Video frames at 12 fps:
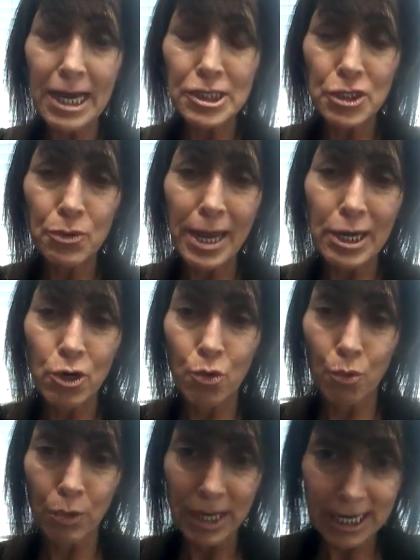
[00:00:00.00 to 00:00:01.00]
I do a
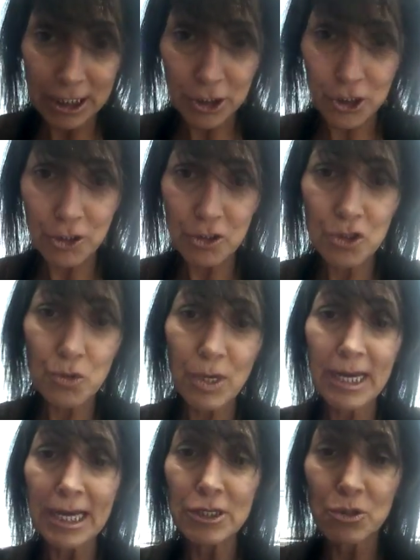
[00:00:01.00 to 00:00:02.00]
green juice
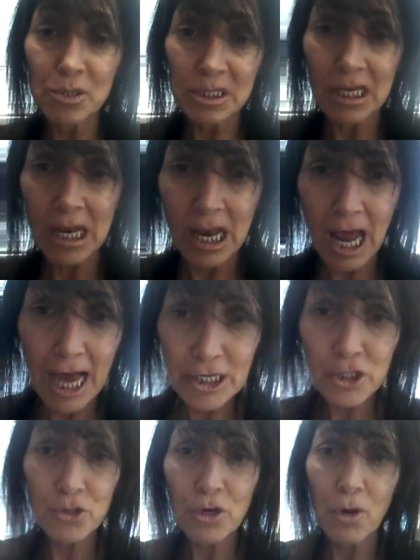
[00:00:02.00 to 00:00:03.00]
drink, I do
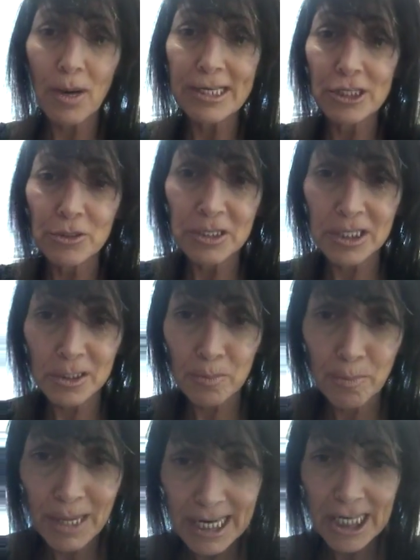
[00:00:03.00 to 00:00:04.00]
cilantro, I do
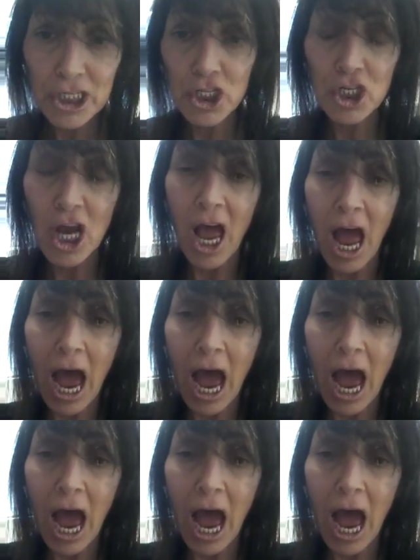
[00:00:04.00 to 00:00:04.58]
spinach,